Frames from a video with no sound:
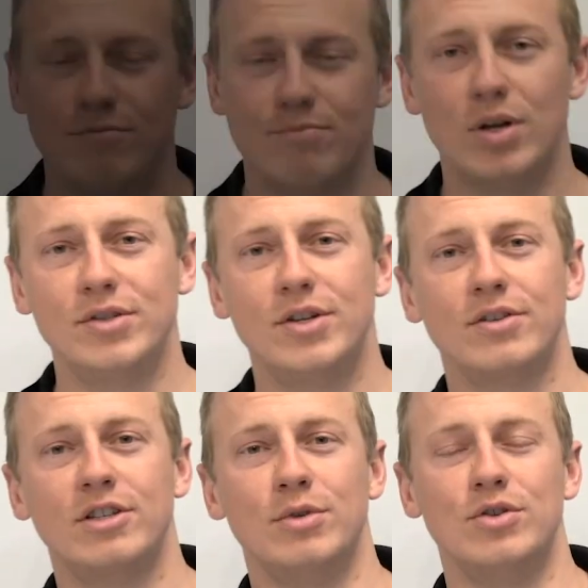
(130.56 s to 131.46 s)
Pulse
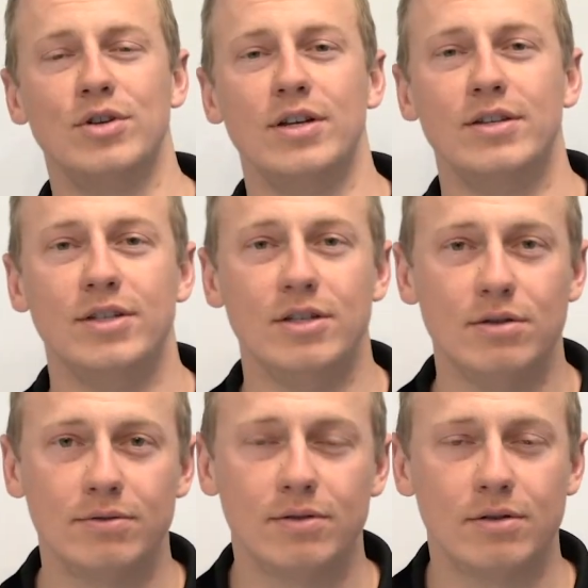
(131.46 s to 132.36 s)
oximetry is a
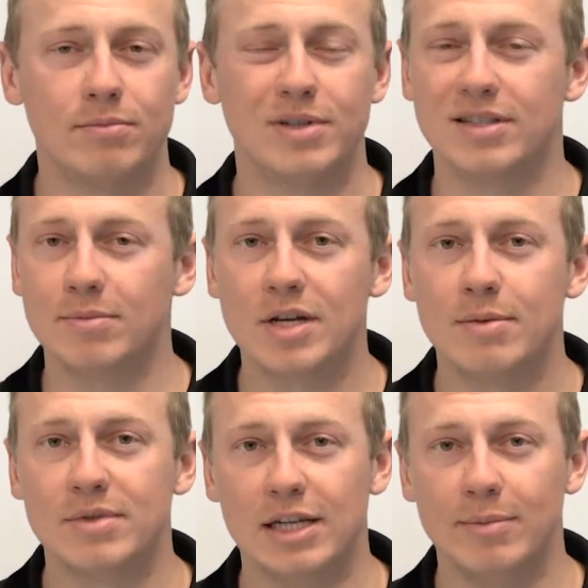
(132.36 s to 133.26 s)
useful but
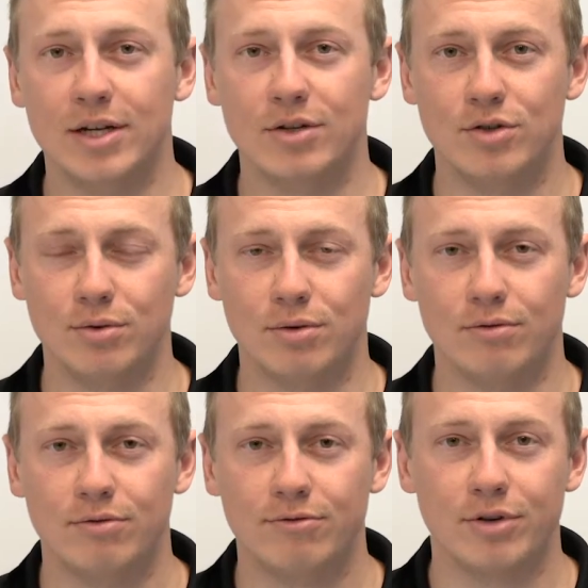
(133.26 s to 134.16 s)
sometimes limited
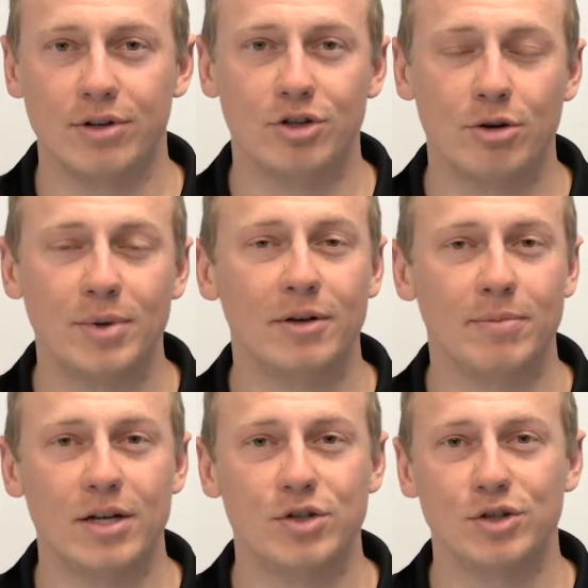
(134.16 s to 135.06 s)
tool for determining a
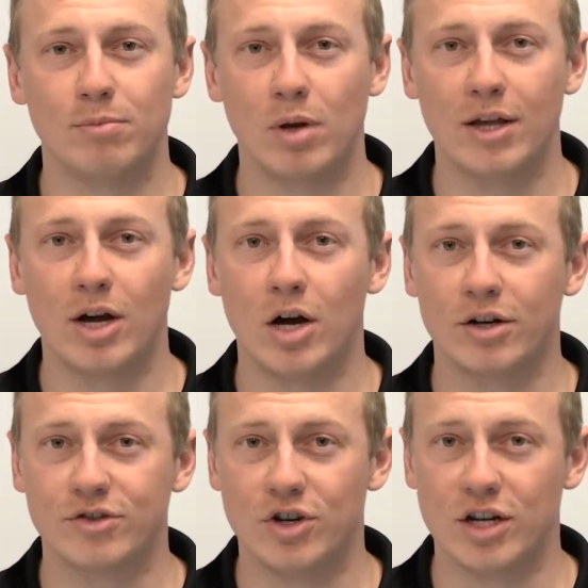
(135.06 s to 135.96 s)
patient's blood
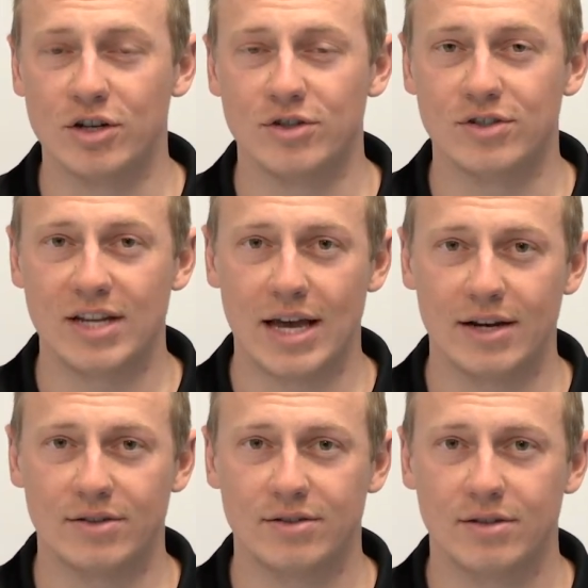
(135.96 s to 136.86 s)
oxygenation
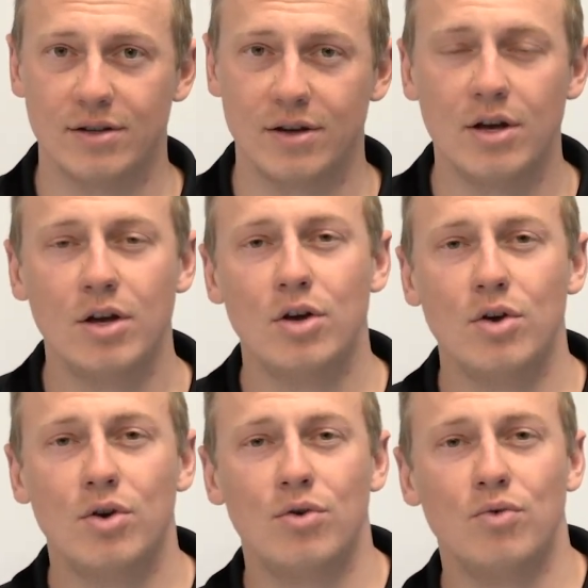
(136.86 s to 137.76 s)
status.
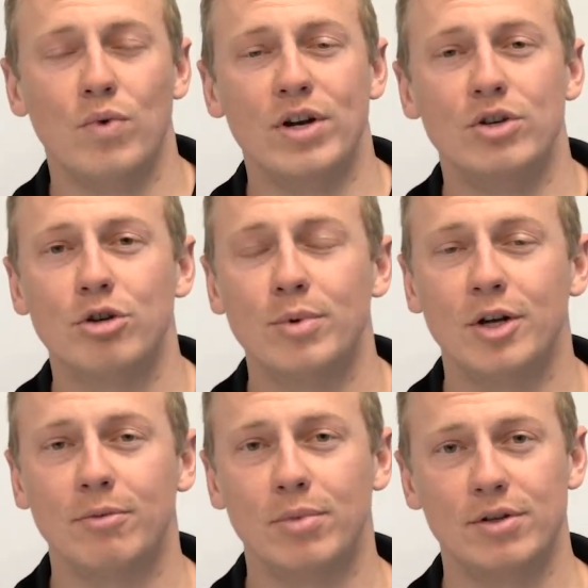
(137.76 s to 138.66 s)
When
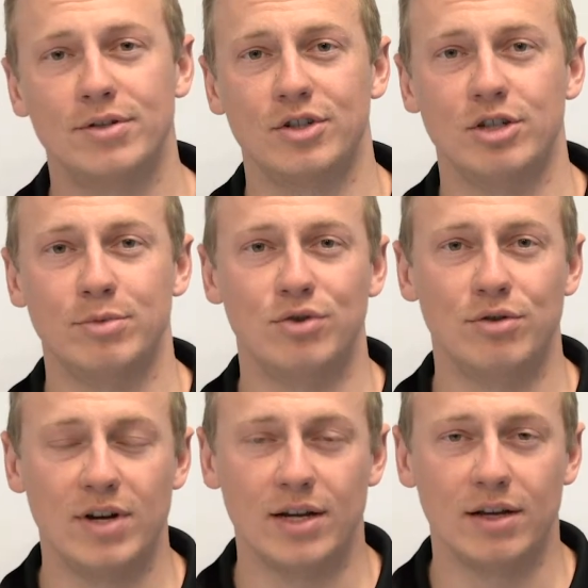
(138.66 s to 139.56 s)
interpreting a pulse oximetry
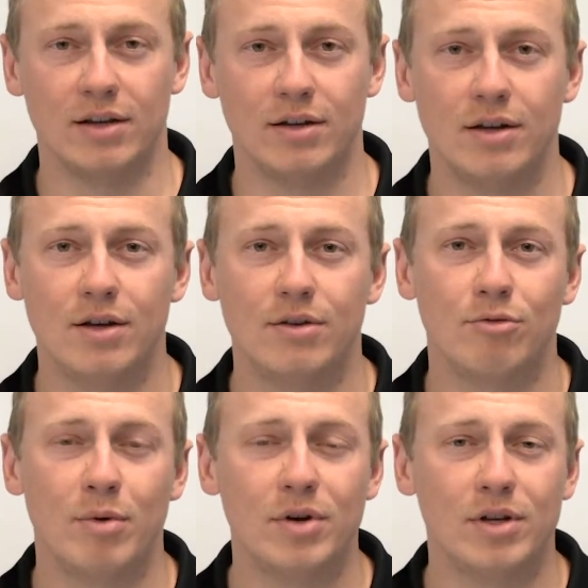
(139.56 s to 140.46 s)
reading,
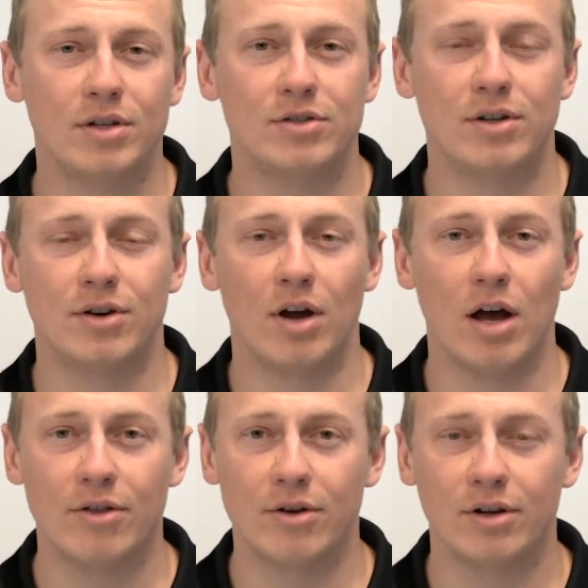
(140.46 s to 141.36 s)
remember to consider
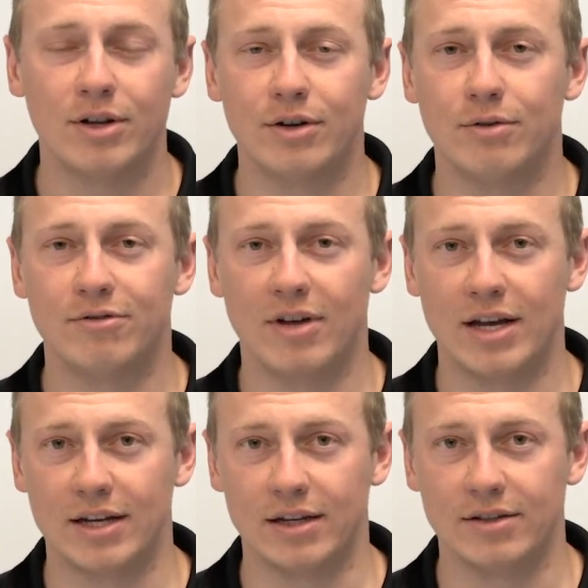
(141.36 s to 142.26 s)
other clinical
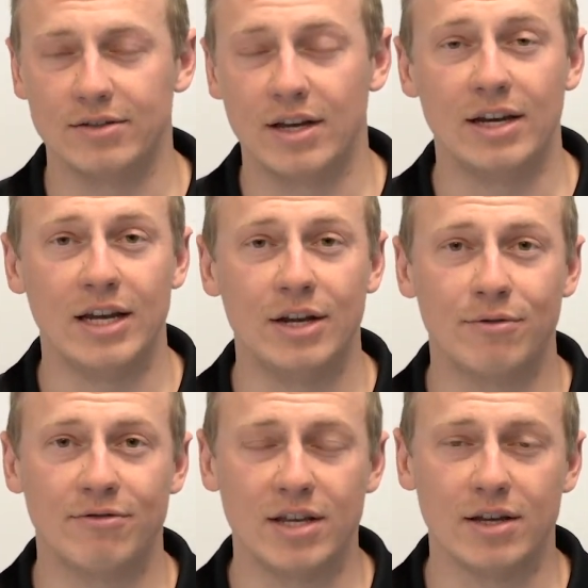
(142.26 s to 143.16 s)
findings and
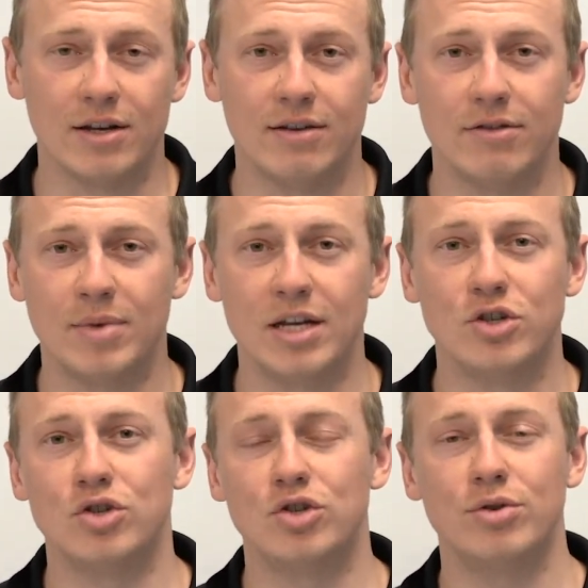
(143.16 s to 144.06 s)
intervene if the
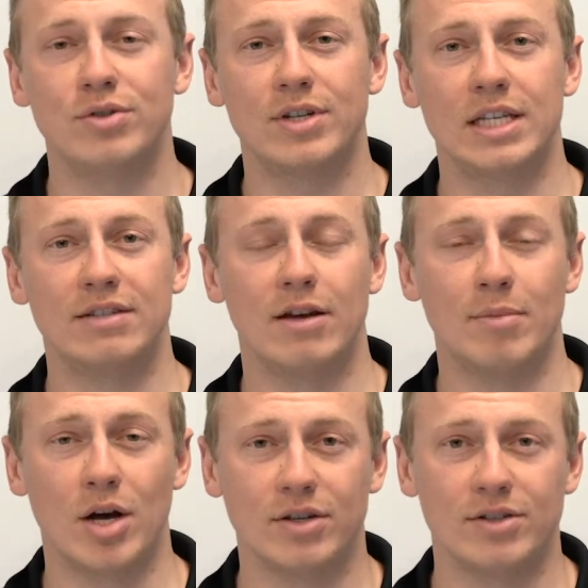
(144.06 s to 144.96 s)
patient shows signs of
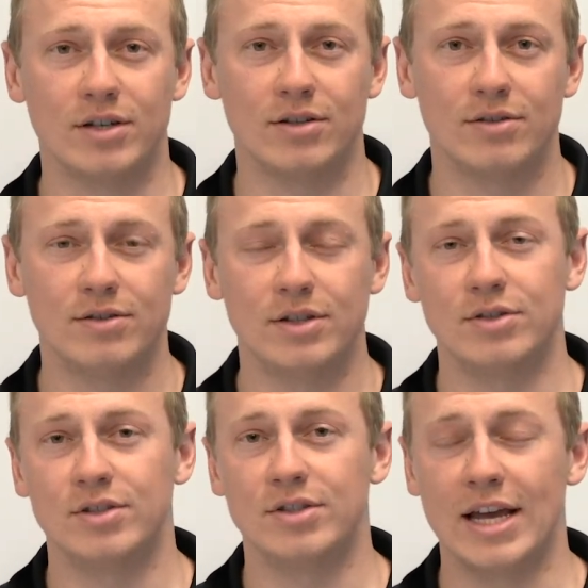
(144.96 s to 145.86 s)
hypoxia, such
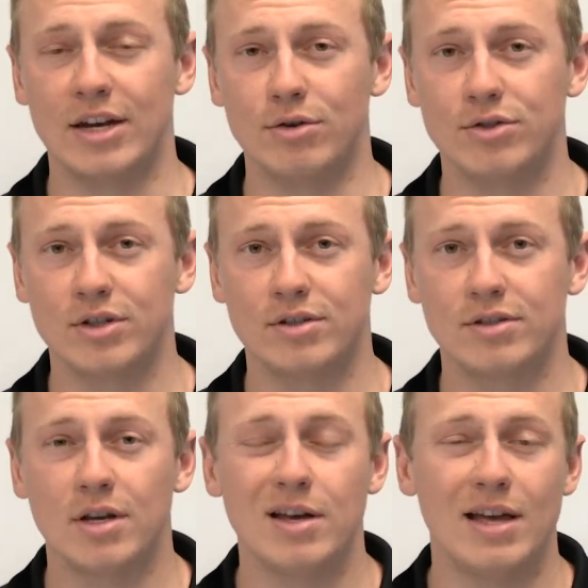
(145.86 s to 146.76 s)
as cyanosis,
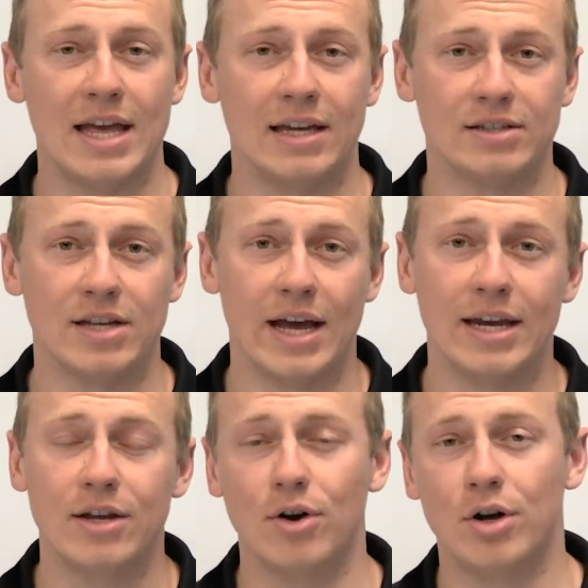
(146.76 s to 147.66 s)

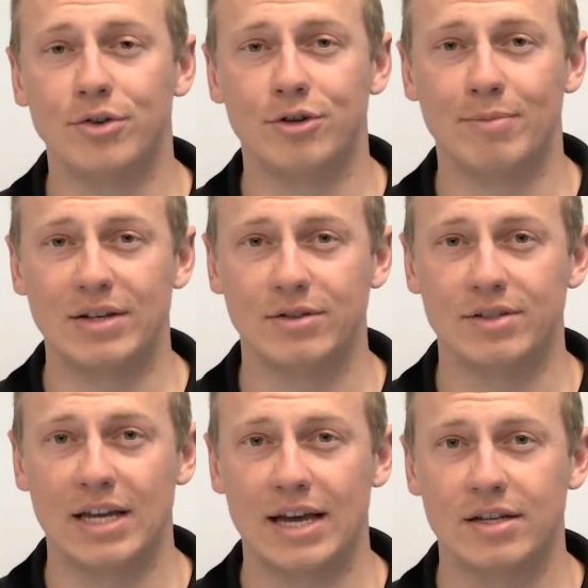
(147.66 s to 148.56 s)
anxiety or altered mental
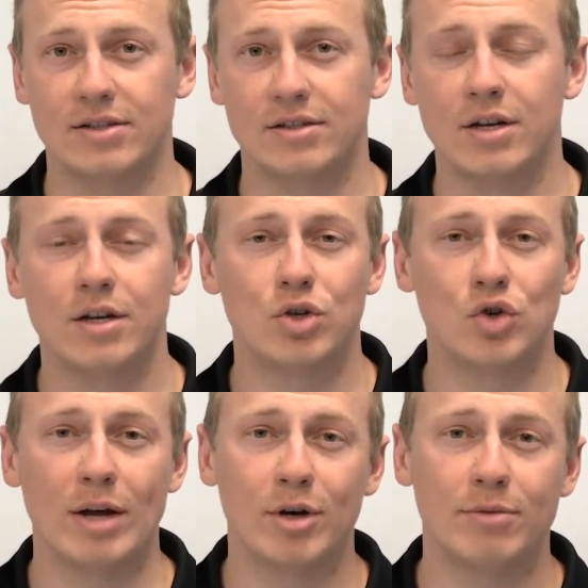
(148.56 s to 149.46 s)
status,
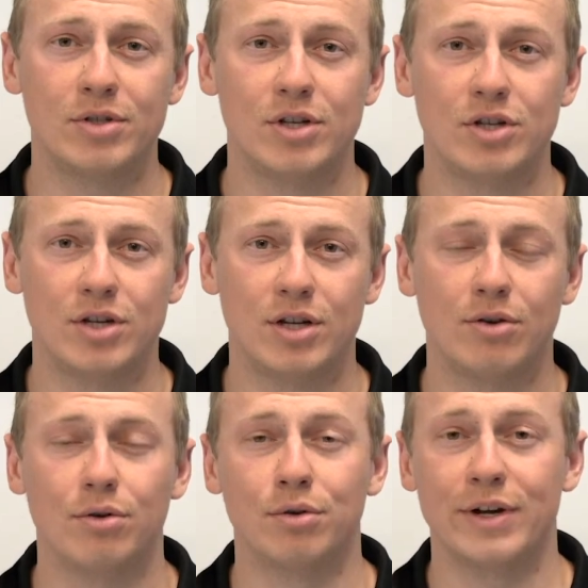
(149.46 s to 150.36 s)
tripod positioning,
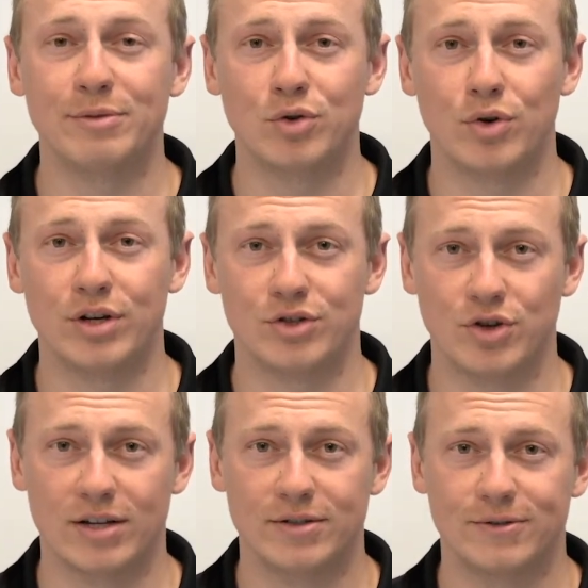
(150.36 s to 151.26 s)
or respiratory
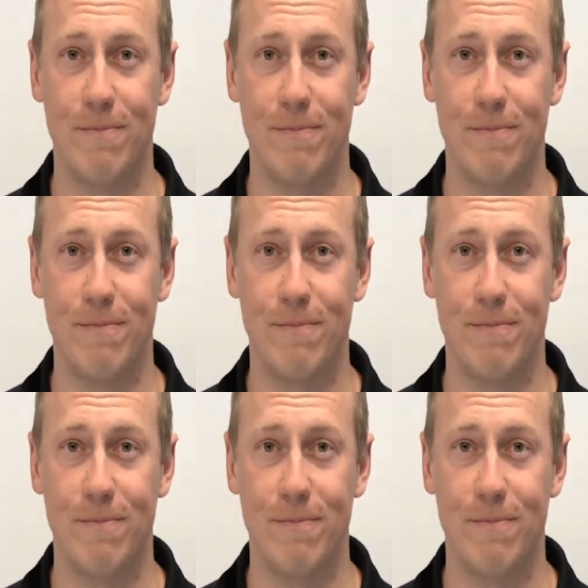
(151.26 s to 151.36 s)
distress.